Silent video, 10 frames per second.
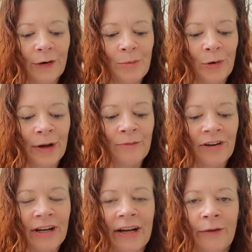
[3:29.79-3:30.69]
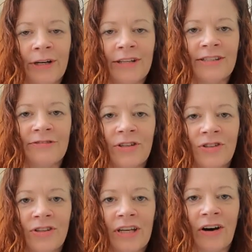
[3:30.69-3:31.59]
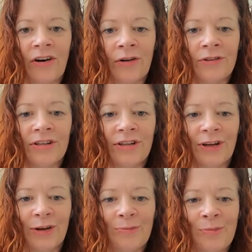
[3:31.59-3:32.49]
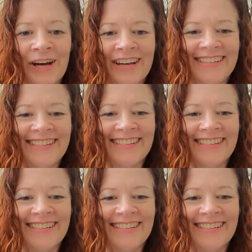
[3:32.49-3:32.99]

boy, I'm forgetting what it's officially called, but